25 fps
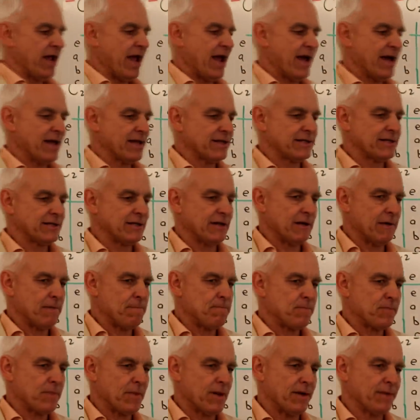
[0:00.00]
has
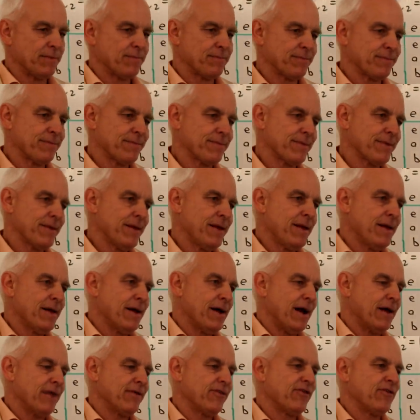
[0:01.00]

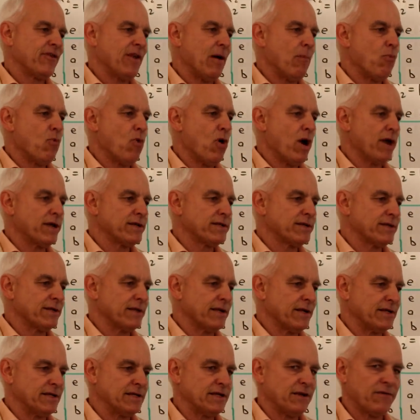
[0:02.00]
a somewhat
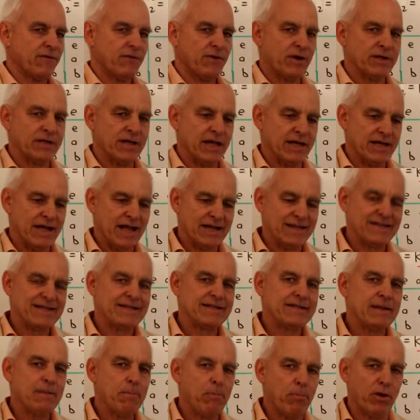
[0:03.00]
different and
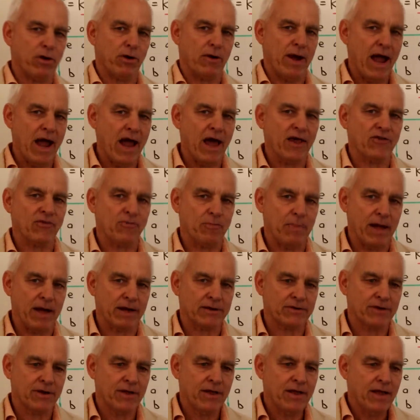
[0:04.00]
simpler
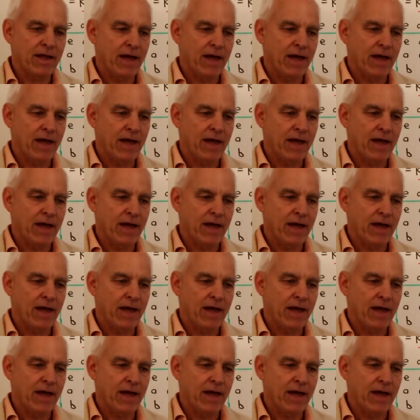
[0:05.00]
aspect.